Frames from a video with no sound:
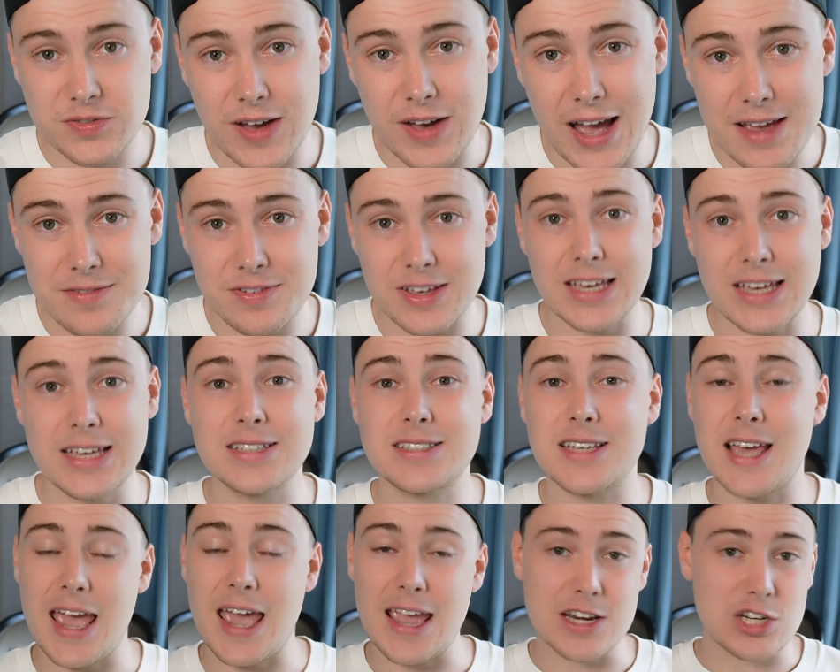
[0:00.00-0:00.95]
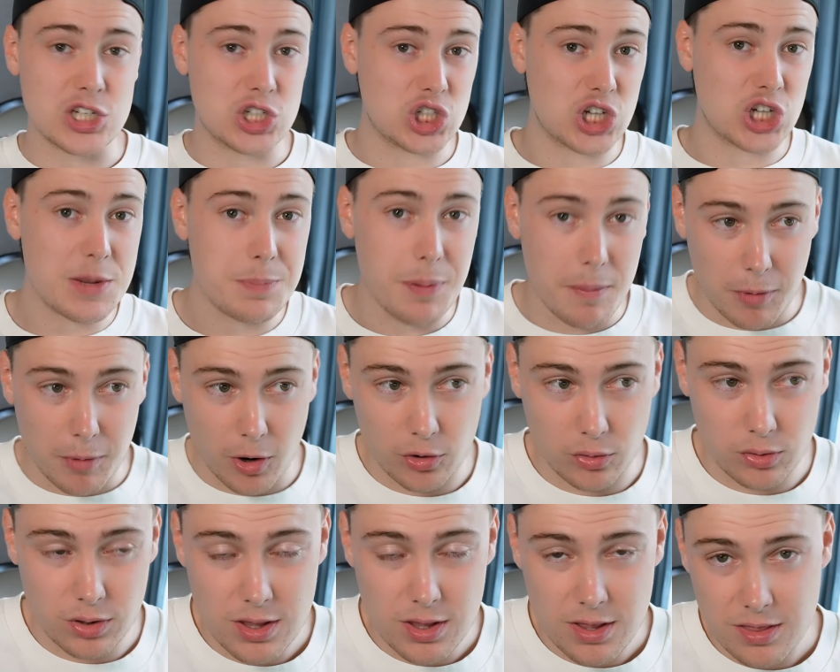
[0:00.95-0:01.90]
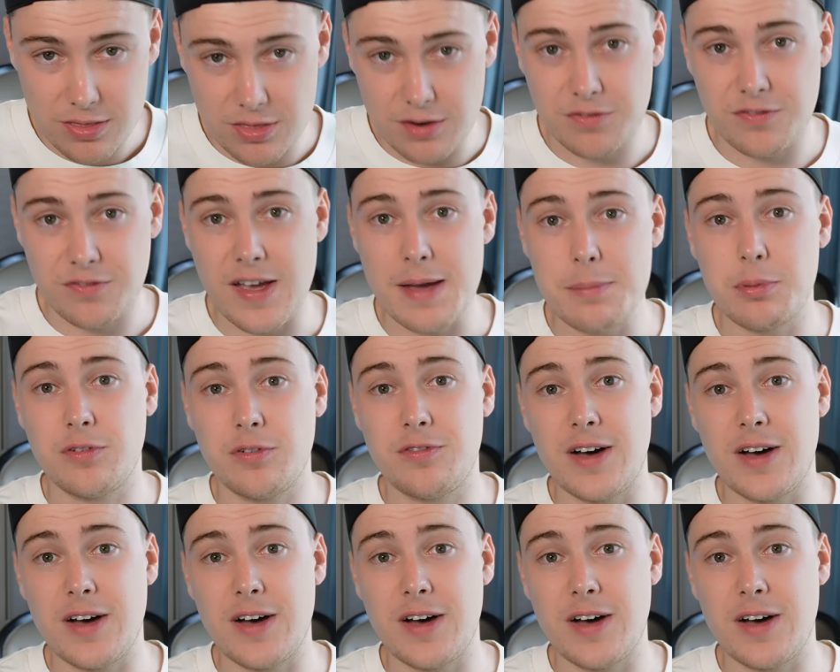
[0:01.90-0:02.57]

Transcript: 5 is a cheaper model than Fable